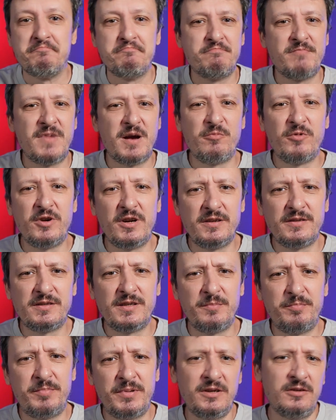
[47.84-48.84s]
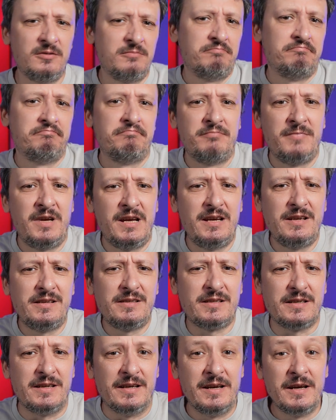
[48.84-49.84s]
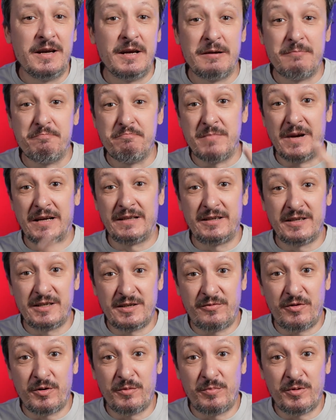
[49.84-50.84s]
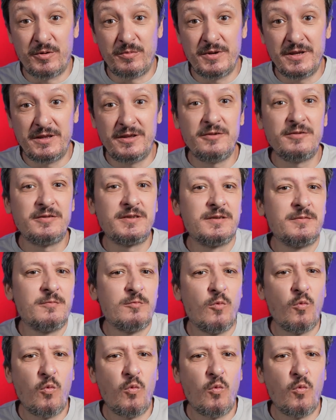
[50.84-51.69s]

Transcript: Memory and CPU? Easy. Metrics from Prometheus?